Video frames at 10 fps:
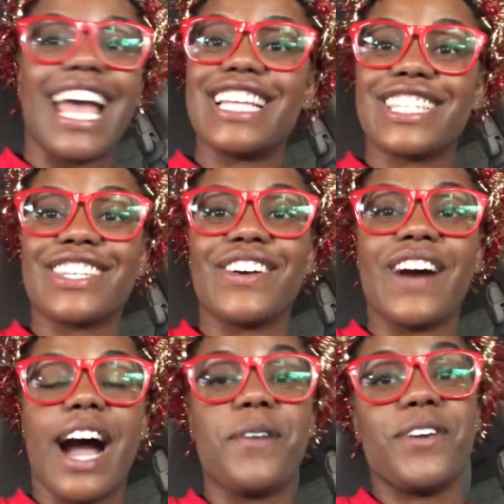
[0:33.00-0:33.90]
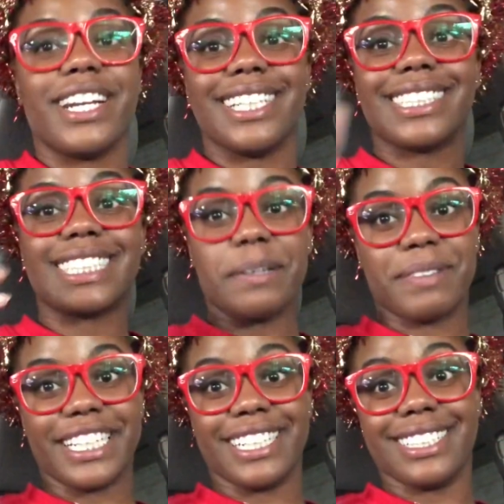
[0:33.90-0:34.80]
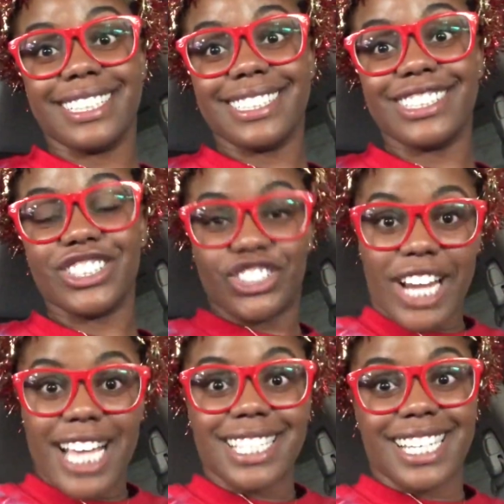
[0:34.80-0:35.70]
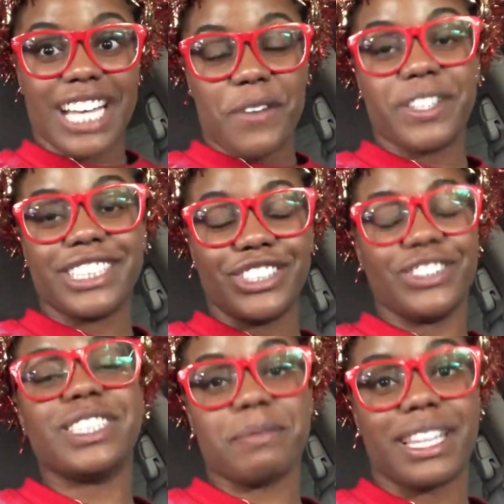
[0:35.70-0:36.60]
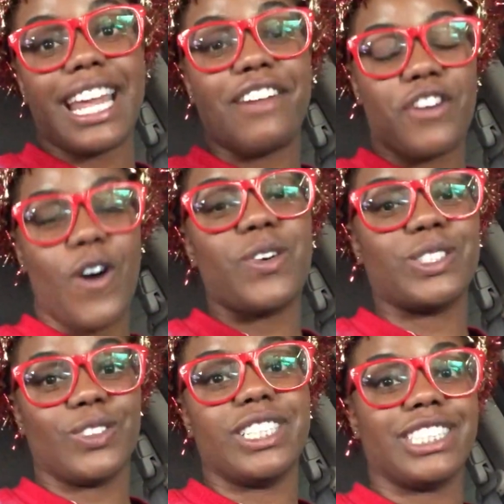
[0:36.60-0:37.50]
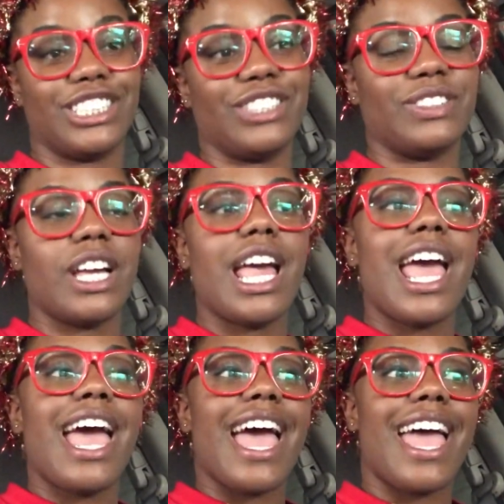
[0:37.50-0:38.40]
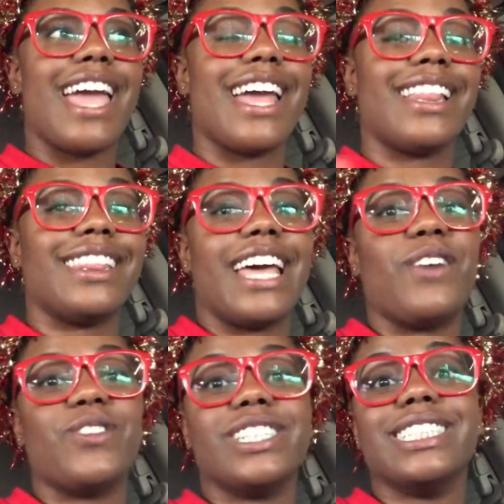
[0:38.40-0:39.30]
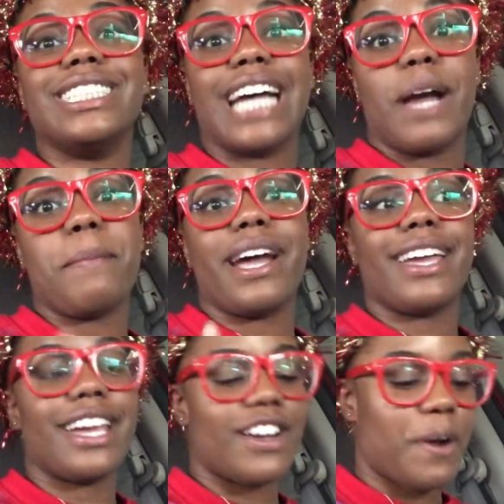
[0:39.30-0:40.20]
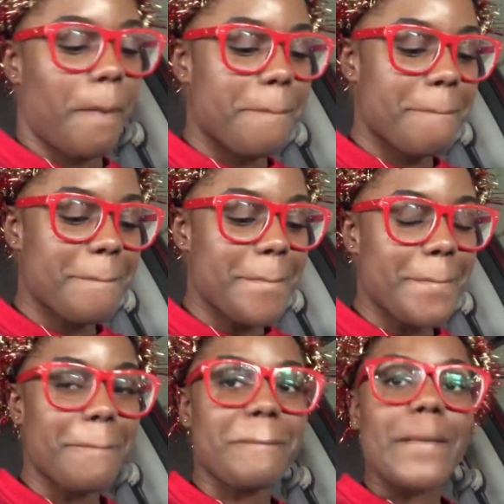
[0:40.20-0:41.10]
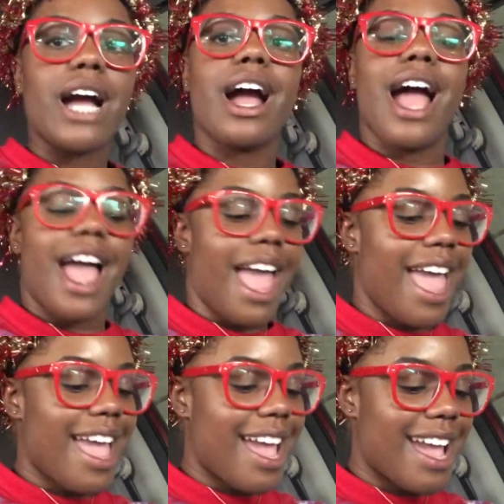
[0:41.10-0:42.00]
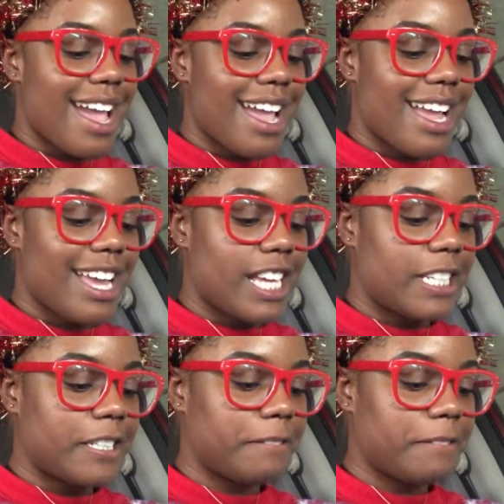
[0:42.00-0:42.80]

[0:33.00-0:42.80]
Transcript: And so I wanted something drastic. I wanted to do something that I've always wanted to do, and that was dye my hair. And